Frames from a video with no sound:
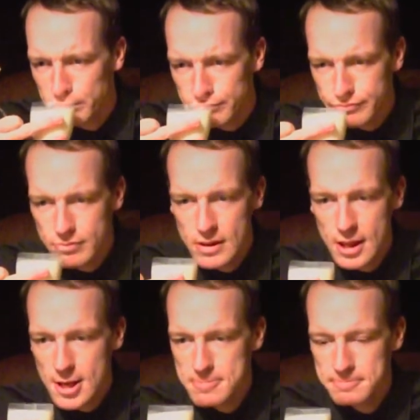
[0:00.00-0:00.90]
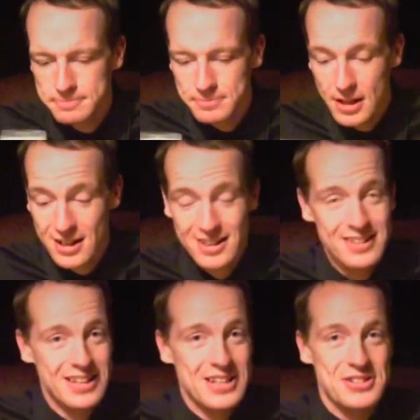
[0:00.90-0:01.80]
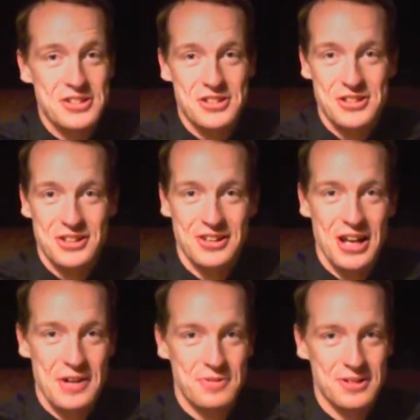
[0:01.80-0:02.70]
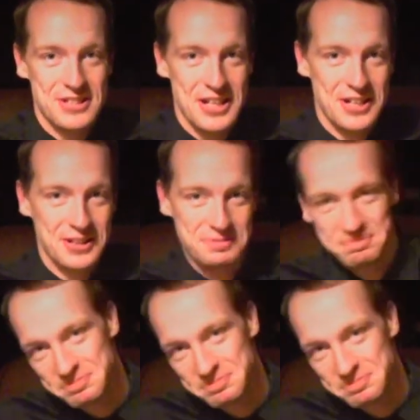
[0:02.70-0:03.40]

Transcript: Mm. This is a delightful dinner.